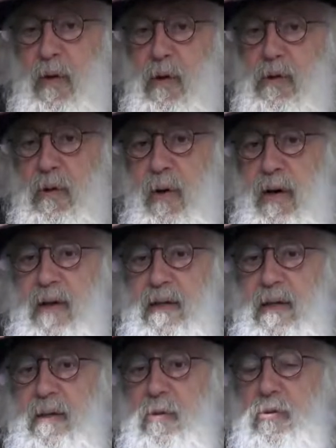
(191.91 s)
to know
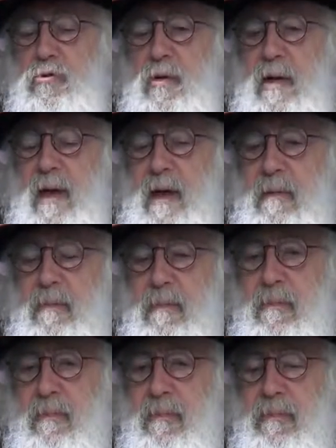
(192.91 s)
something,
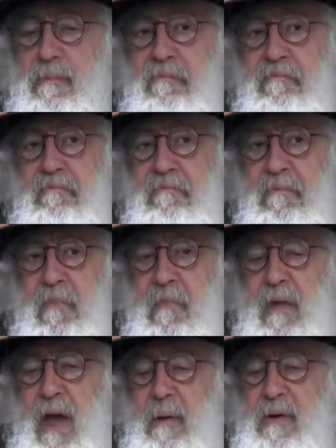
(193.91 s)
they will go to in
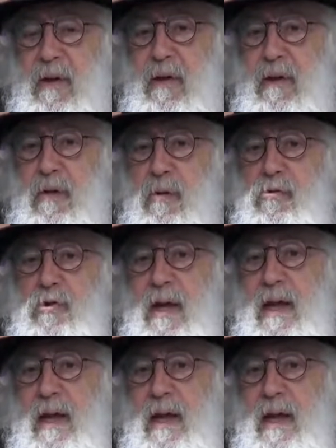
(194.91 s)
Yerushalayim.